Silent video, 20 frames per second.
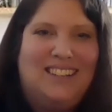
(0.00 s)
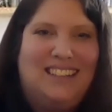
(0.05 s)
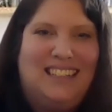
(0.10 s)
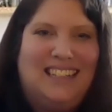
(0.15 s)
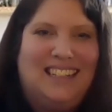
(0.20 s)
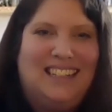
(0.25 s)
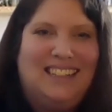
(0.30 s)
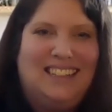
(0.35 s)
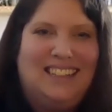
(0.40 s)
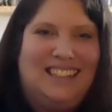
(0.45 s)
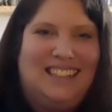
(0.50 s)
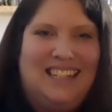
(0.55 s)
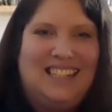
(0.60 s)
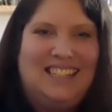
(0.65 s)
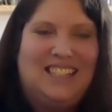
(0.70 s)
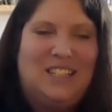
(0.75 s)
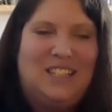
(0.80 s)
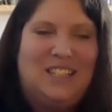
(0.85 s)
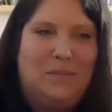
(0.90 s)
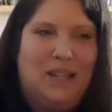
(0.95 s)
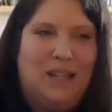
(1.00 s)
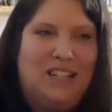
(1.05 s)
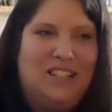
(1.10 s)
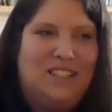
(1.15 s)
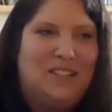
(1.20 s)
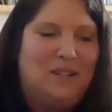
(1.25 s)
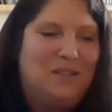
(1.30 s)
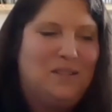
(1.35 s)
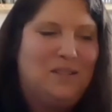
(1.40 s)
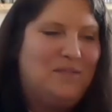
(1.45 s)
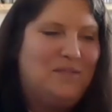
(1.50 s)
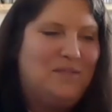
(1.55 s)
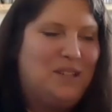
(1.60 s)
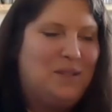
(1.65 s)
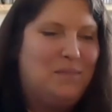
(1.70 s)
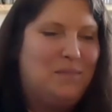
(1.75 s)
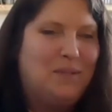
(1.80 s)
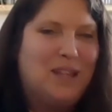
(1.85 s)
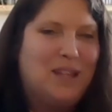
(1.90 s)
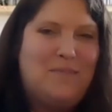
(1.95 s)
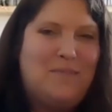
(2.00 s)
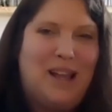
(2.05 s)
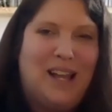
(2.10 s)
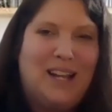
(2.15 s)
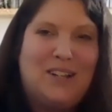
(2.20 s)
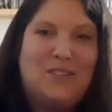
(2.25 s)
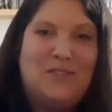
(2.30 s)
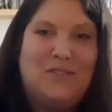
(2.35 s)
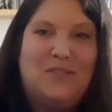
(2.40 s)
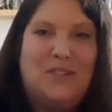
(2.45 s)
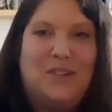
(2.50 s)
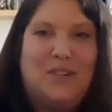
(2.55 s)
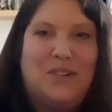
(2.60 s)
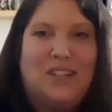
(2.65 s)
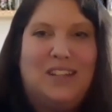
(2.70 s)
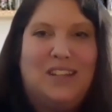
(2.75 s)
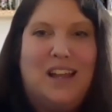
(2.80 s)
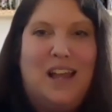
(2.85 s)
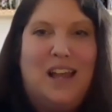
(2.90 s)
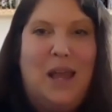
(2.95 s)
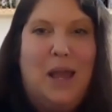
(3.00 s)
There needs to be some play back and forth.